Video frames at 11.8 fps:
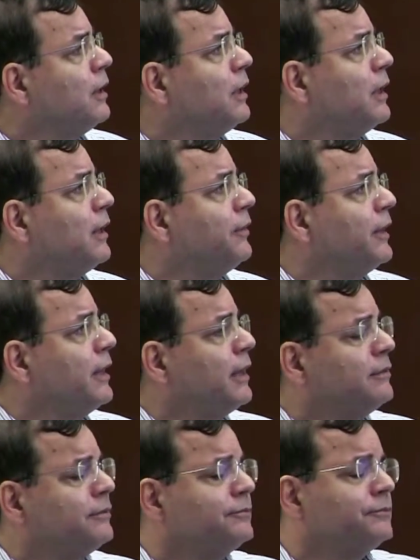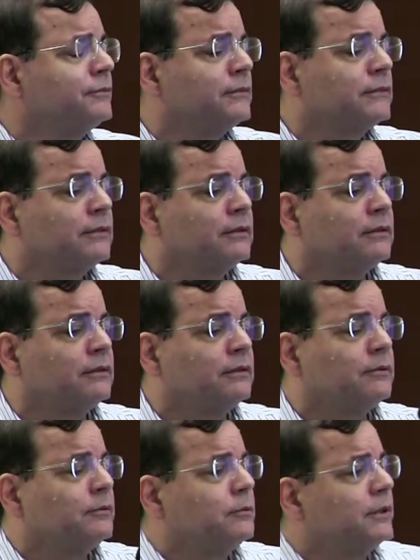And then
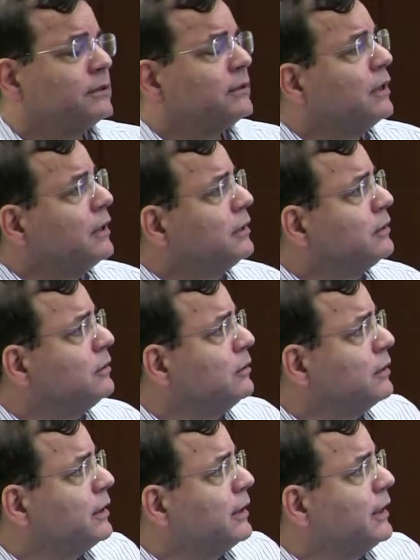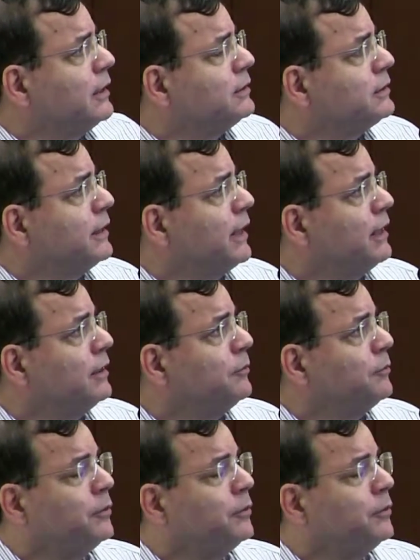we started looking and saying,